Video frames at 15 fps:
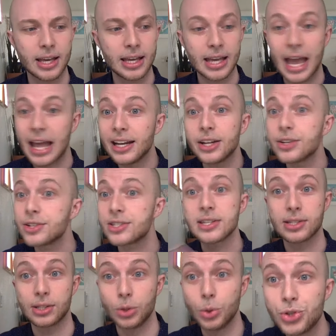and here's the
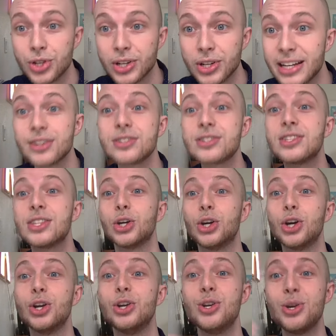solution, here's the
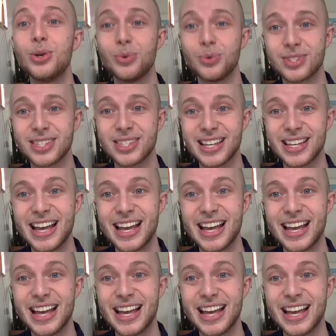good news.